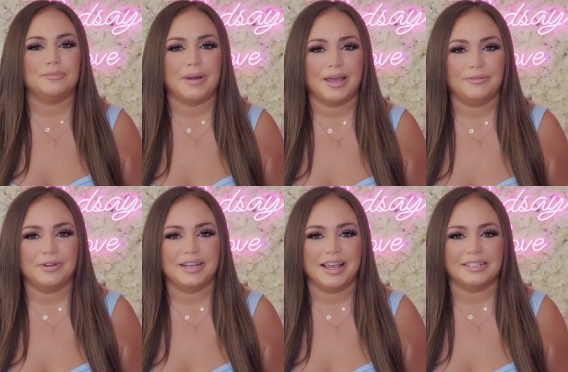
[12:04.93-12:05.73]
you might
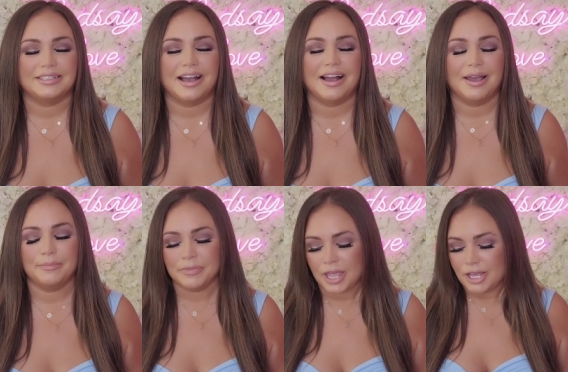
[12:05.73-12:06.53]
win next
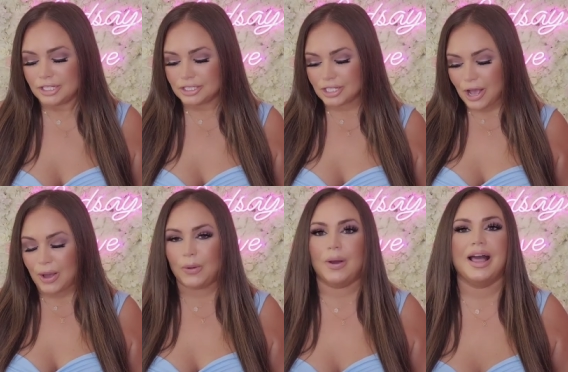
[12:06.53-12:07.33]
time.
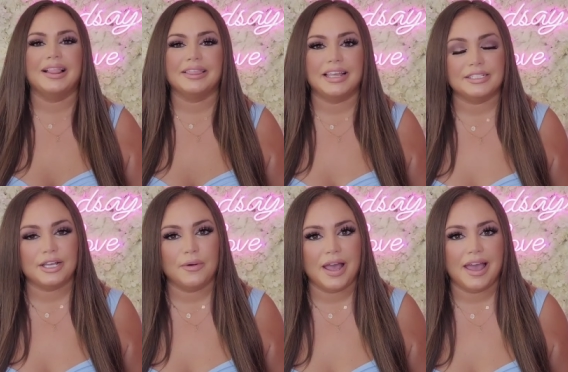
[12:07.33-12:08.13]
So let's
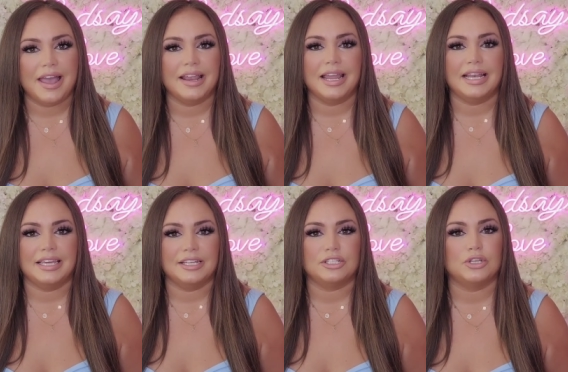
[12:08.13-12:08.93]
go ahead and
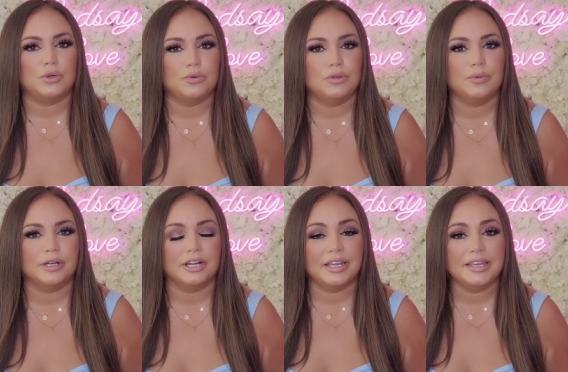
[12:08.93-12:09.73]
get to who the
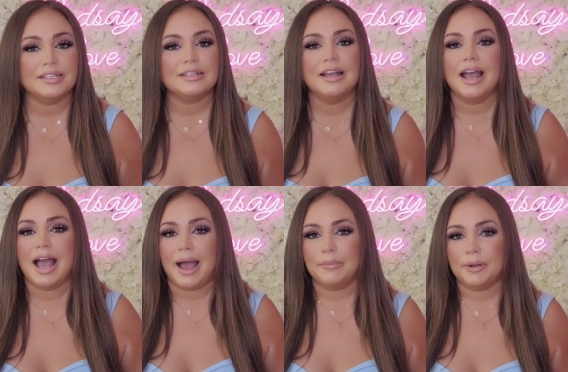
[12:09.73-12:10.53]
winner is.
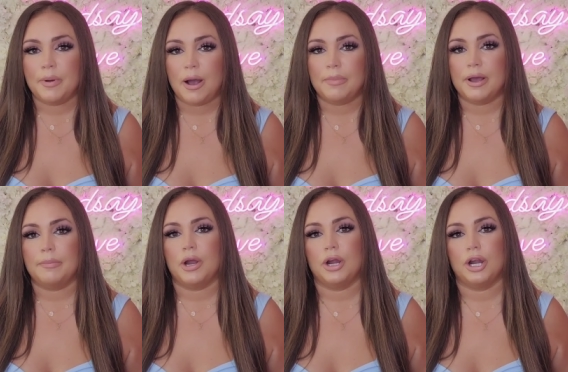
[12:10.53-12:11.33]
I'm gonna pop
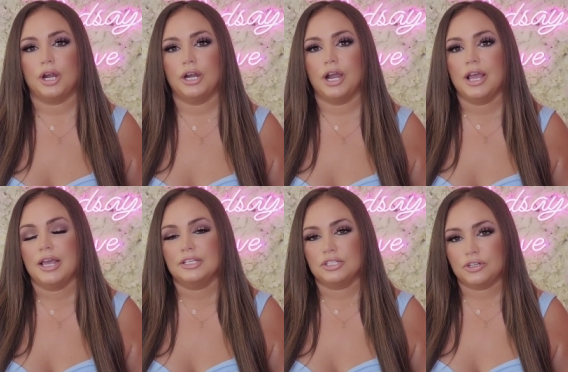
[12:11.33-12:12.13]
up her
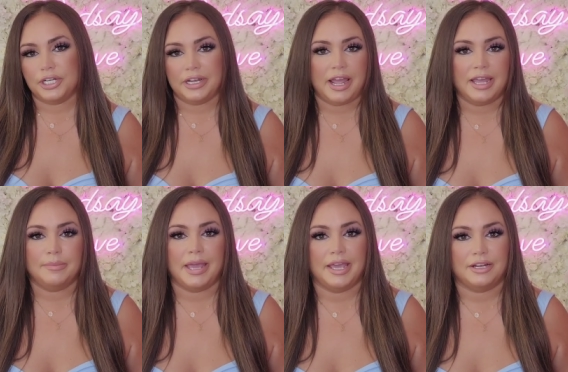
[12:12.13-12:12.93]
screen
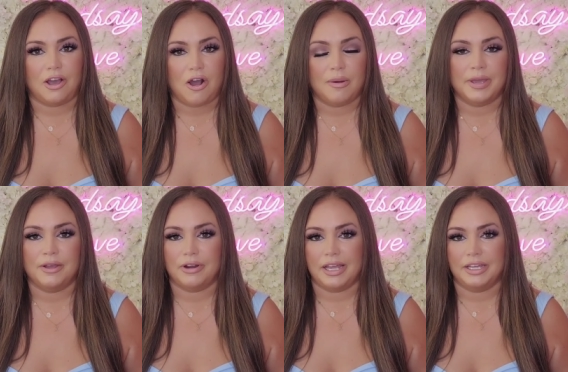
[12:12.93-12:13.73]
name and
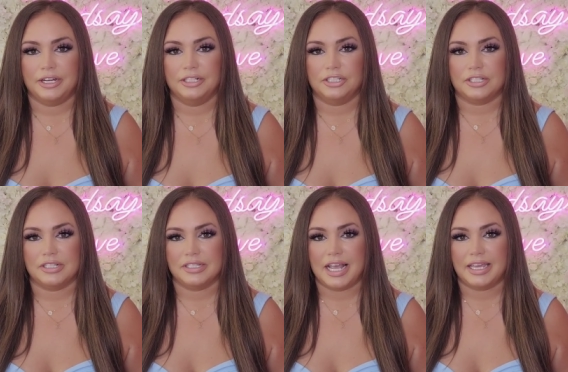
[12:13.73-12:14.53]
comment right here in just
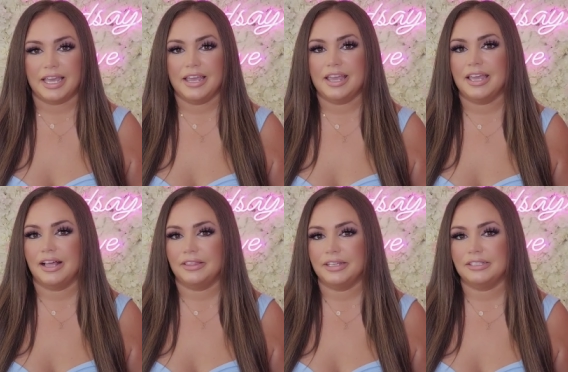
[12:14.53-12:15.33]
a second.
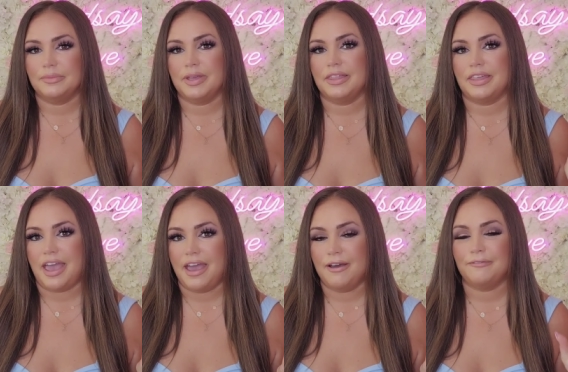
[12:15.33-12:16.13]
Elizabeth
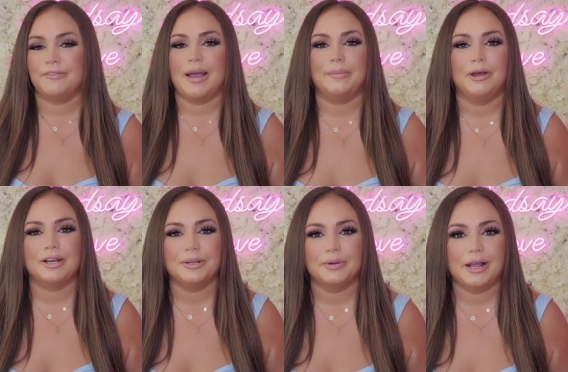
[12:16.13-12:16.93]
F. I'm not
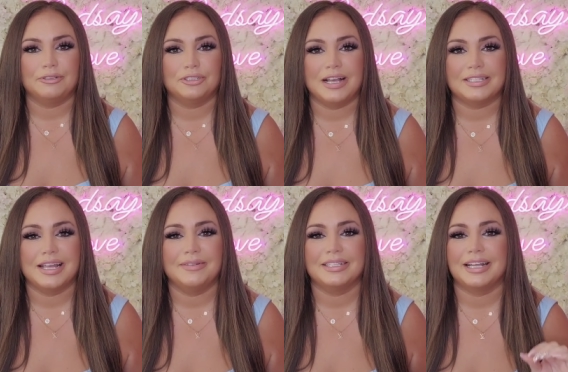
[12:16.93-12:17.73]
going to pronounce your last
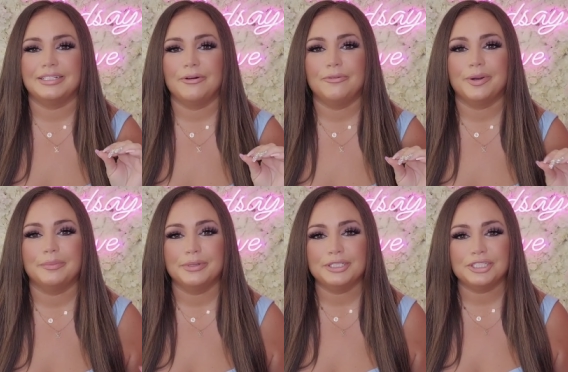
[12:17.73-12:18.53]
name because I don't want to
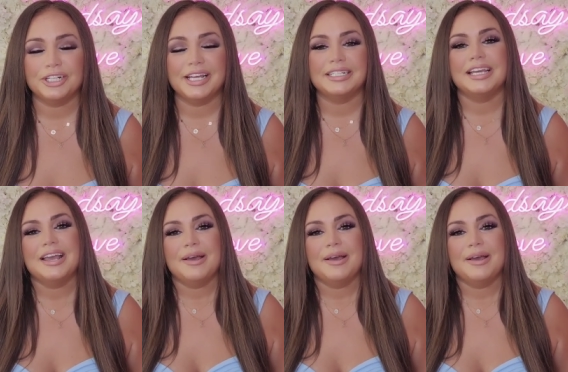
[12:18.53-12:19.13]
butcher it,